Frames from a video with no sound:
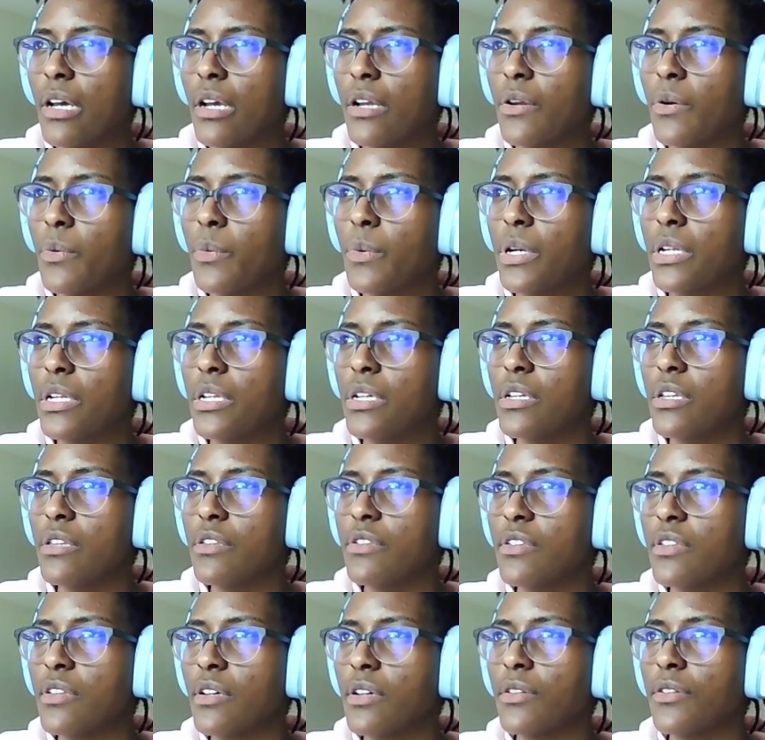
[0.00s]
I don't want to
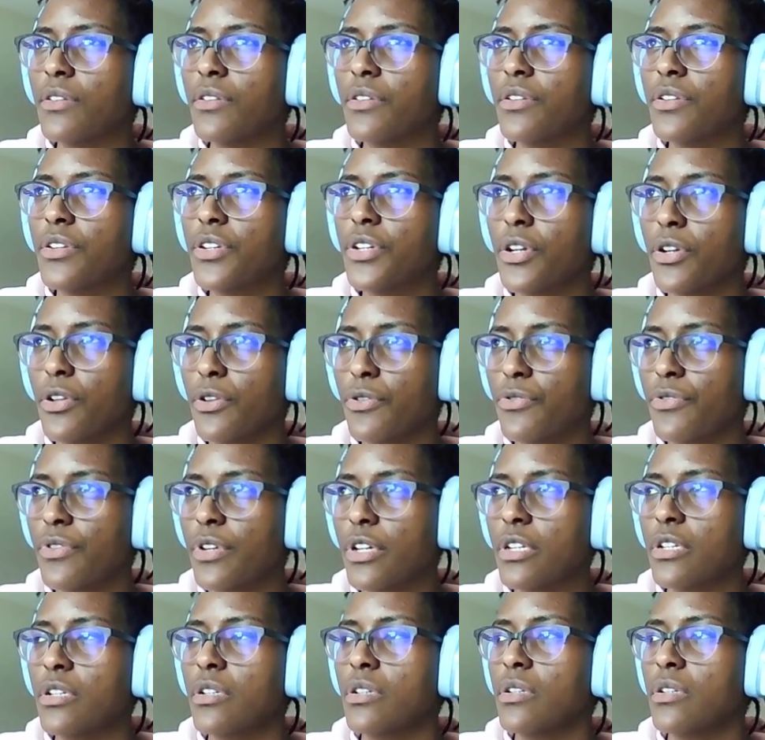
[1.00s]
insult children.